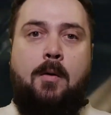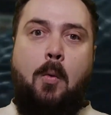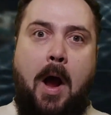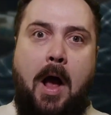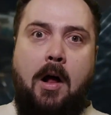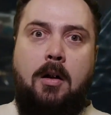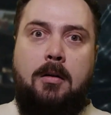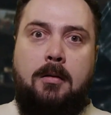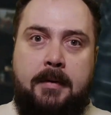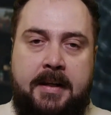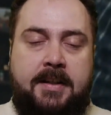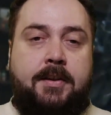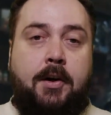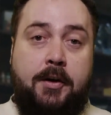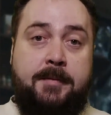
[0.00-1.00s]
Well,
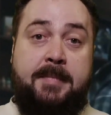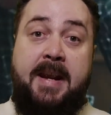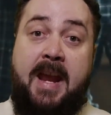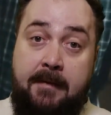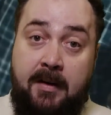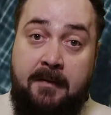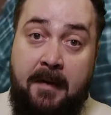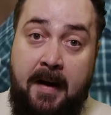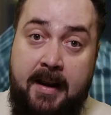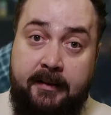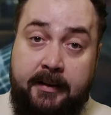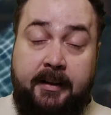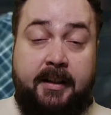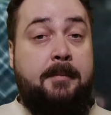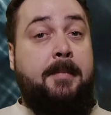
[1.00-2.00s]
he starts behaving
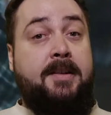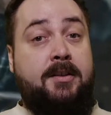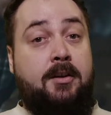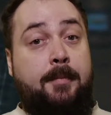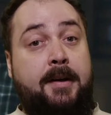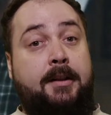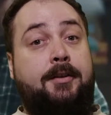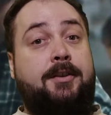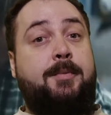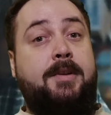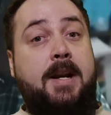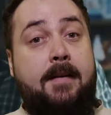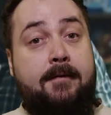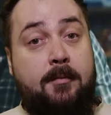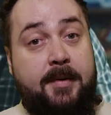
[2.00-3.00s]
violently. Mr. Pickles would
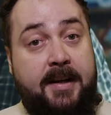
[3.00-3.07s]
never